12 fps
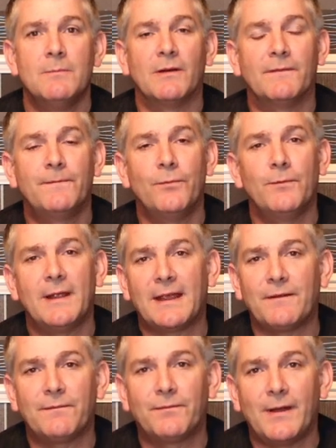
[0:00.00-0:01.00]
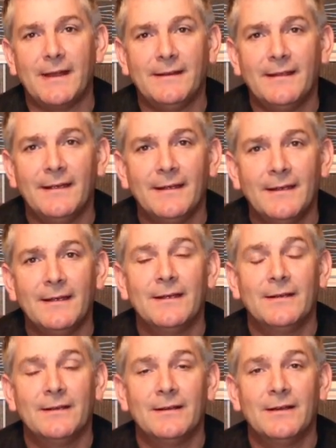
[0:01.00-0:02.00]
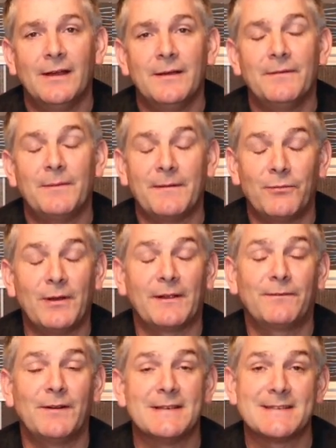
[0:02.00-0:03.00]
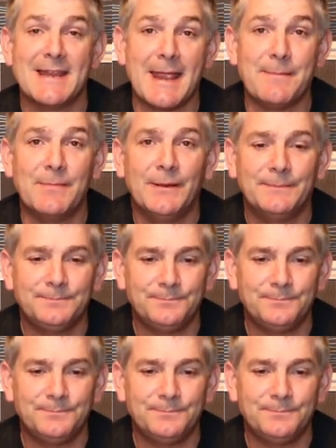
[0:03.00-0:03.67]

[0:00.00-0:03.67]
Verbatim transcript: my four-legged friend, uh, my four-legged friend's name,